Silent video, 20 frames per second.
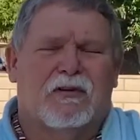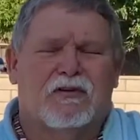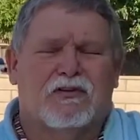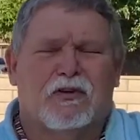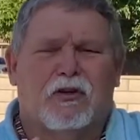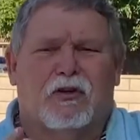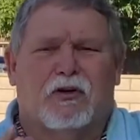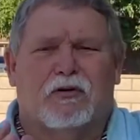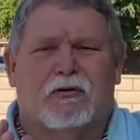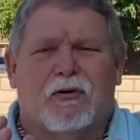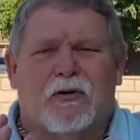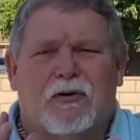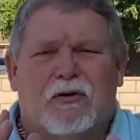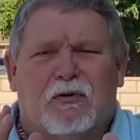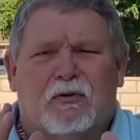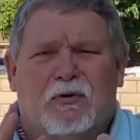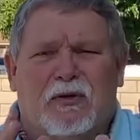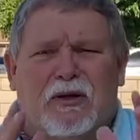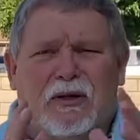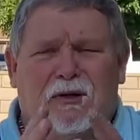So
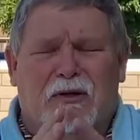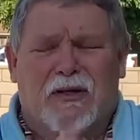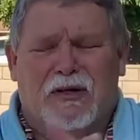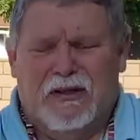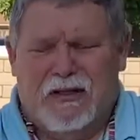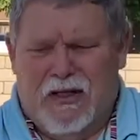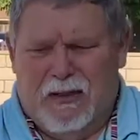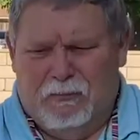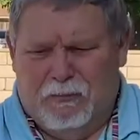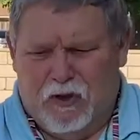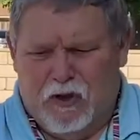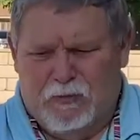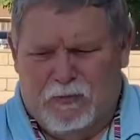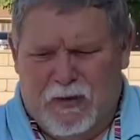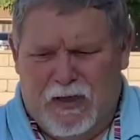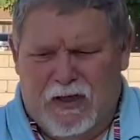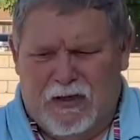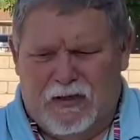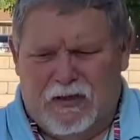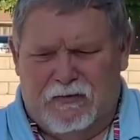we look at that
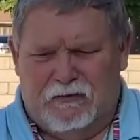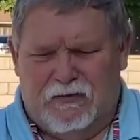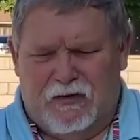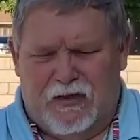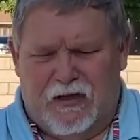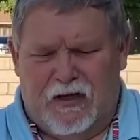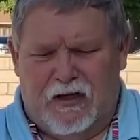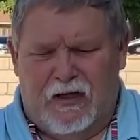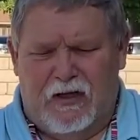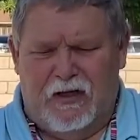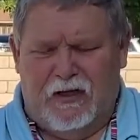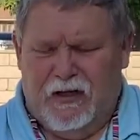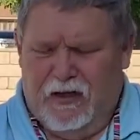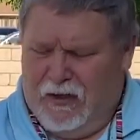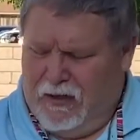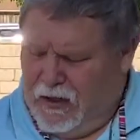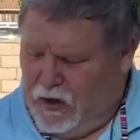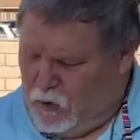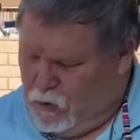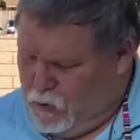perspective today
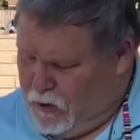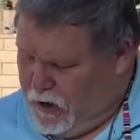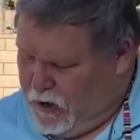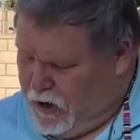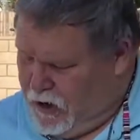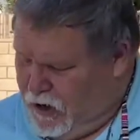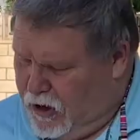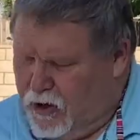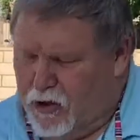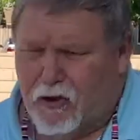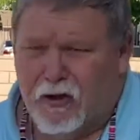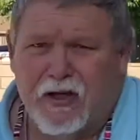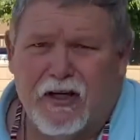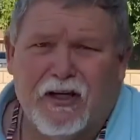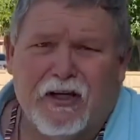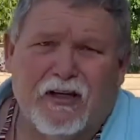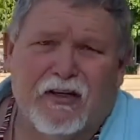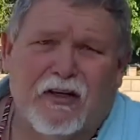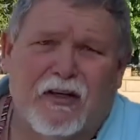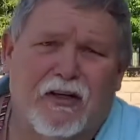as we hear
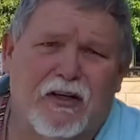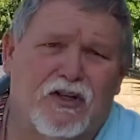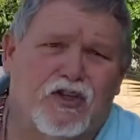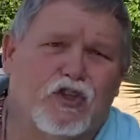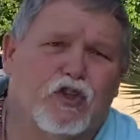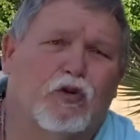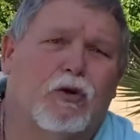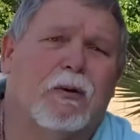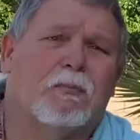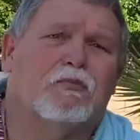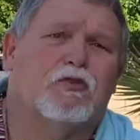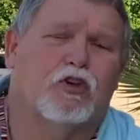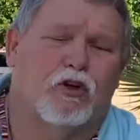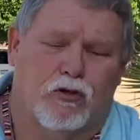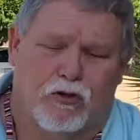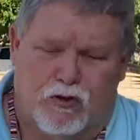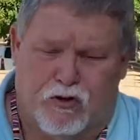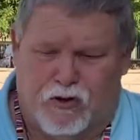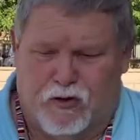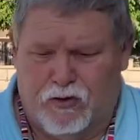in the
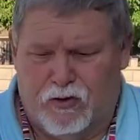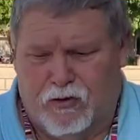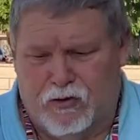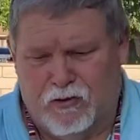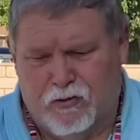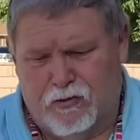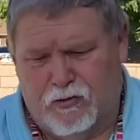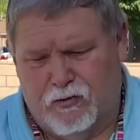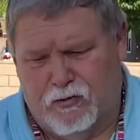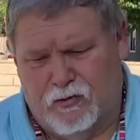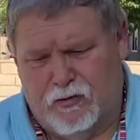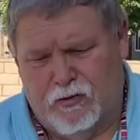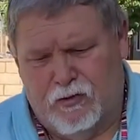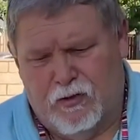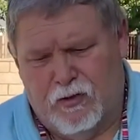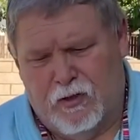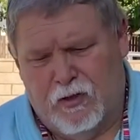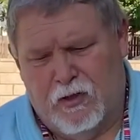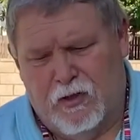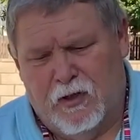scriptures
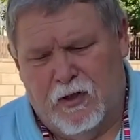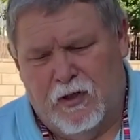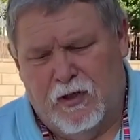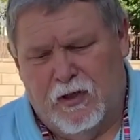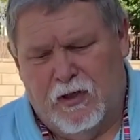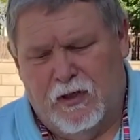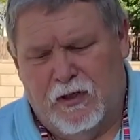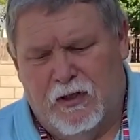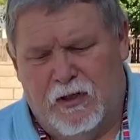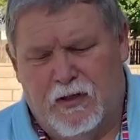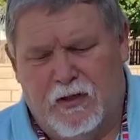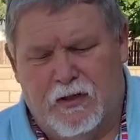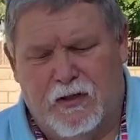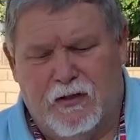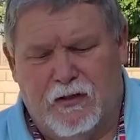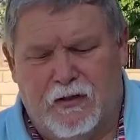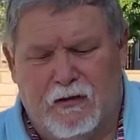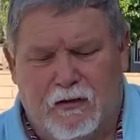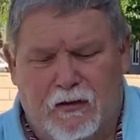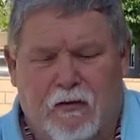
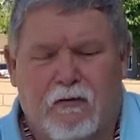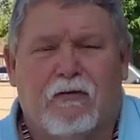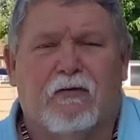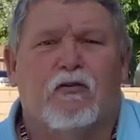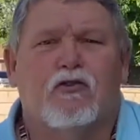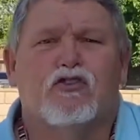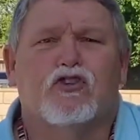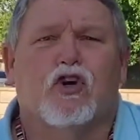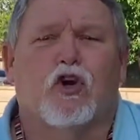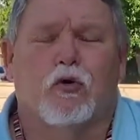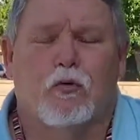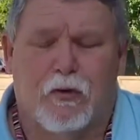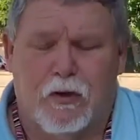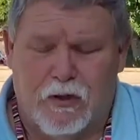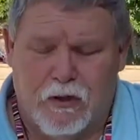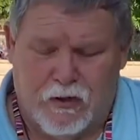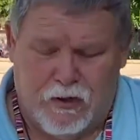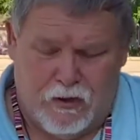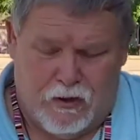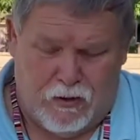in 1
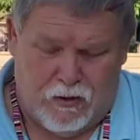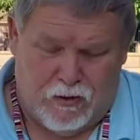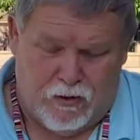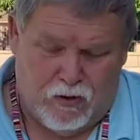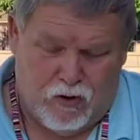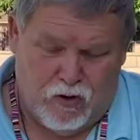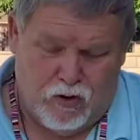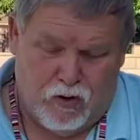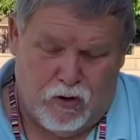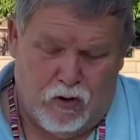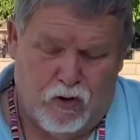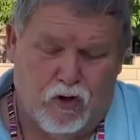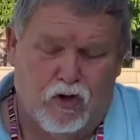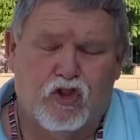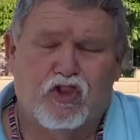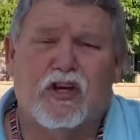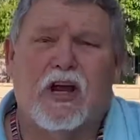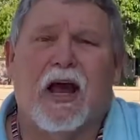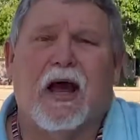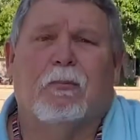Corinthians
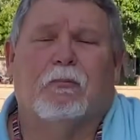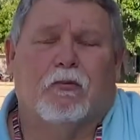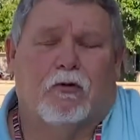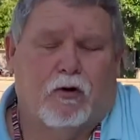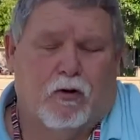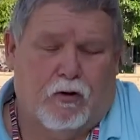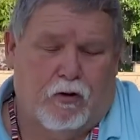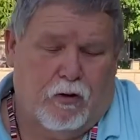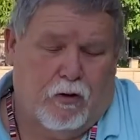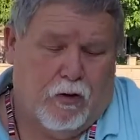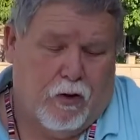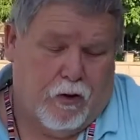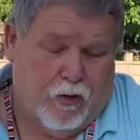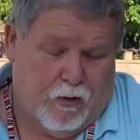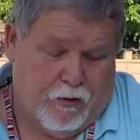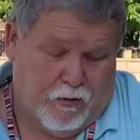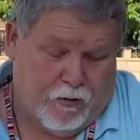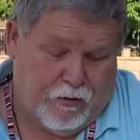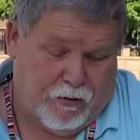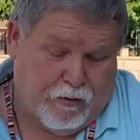chapter
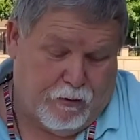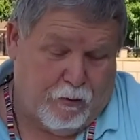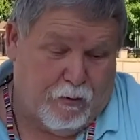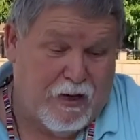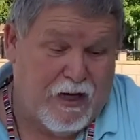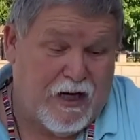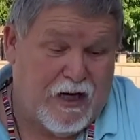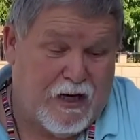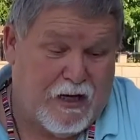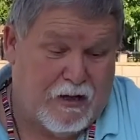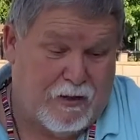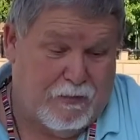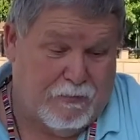3.